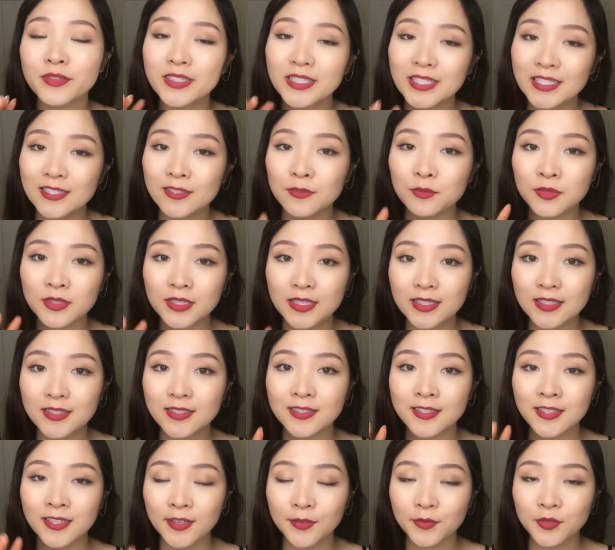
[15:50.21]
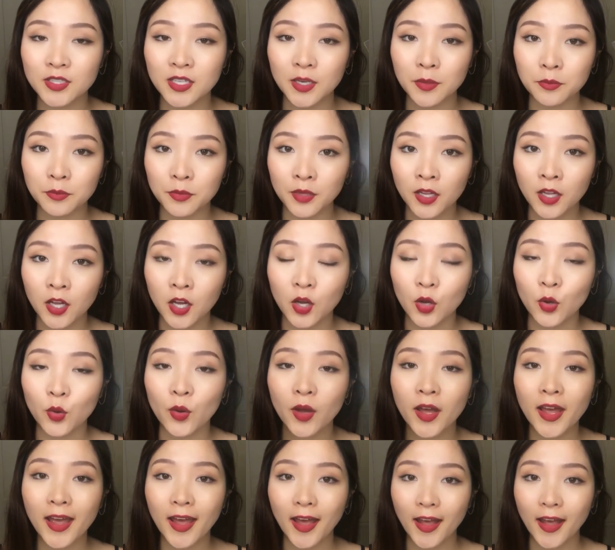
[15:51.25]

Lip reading: please leave it down below